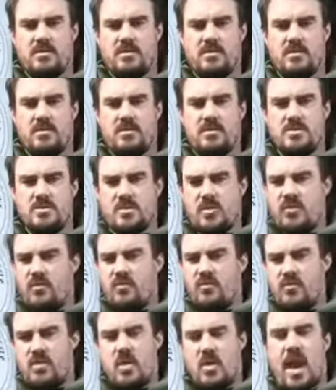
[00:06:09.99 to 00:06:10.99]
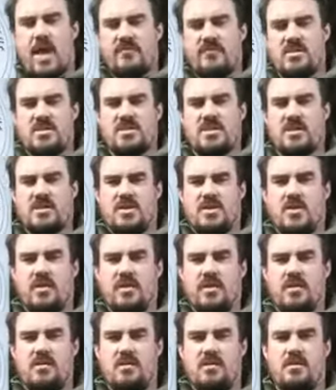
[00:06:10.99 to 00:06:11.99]
So you have to stick to it.
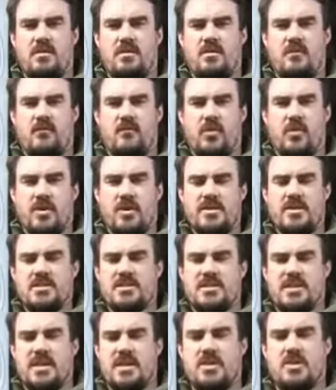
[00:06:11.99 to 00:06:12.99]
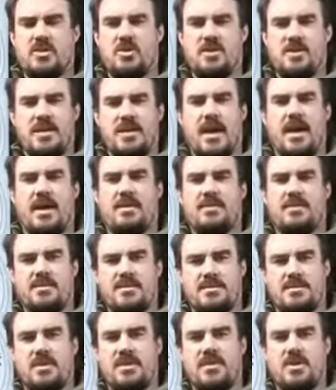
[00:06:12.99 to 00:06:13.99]
If you're going to succeed, you got to
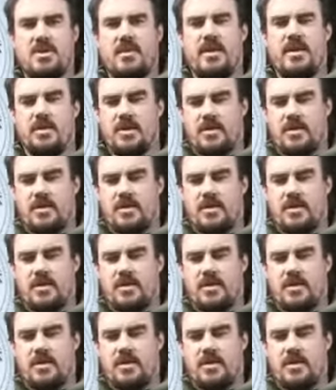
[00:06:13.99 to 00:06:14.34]
stick to it, and you have to be